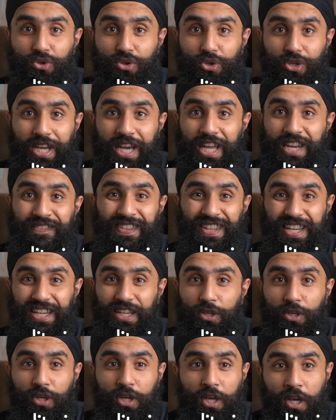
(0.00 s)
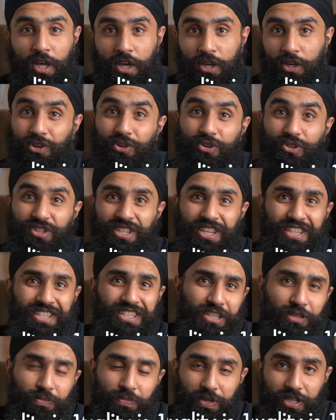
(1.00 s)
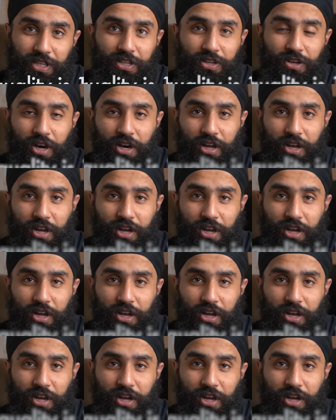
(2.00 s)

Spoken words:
So you can't even like go to 60p